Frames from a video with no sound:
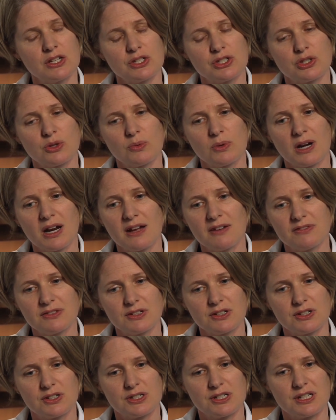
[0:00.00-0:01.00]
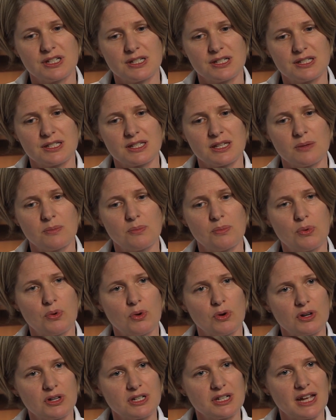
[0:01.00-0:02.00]
So what I've learned is
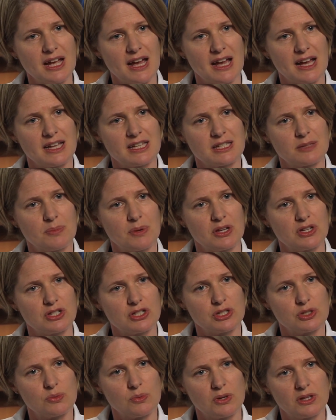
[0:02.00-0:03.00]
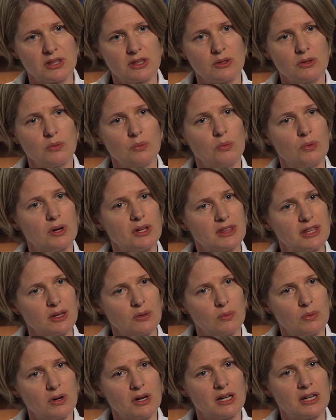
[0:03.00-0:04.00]
important to ask patients what they
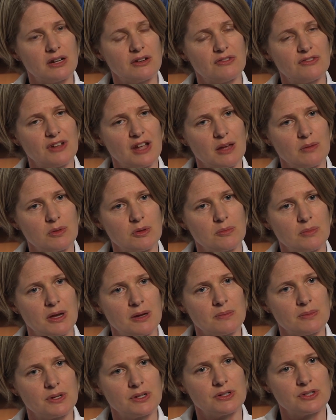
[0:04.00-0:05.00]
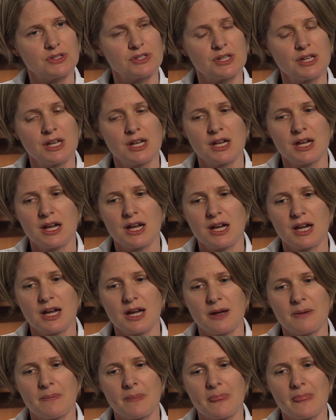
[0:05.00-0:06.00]
want and family members.
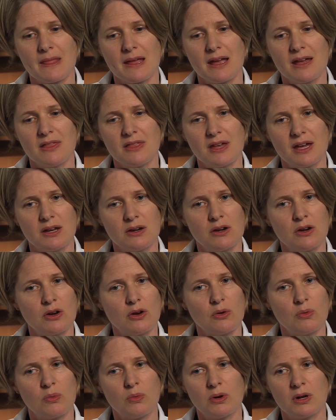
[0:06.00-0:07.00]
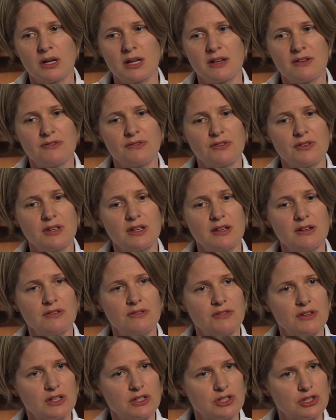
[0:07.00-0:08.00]
And then if
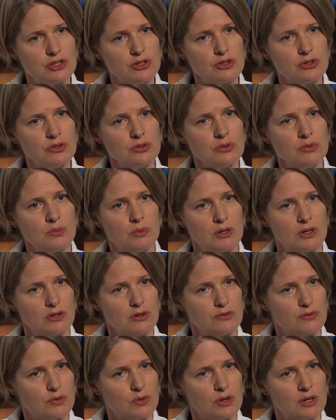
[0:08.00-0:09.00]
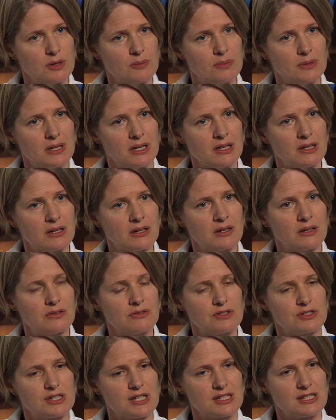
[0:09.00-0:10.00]
they do want to avoid being
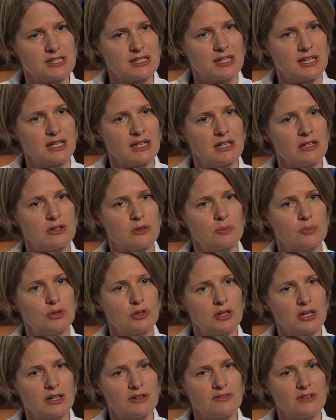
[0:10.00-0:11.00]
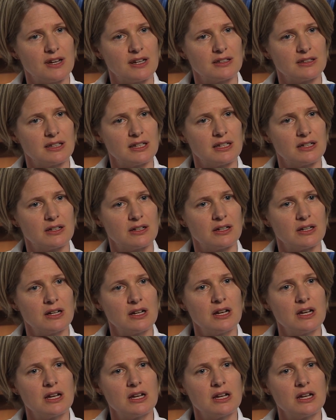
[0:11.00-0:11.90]
resuscitated or put on a ventilator,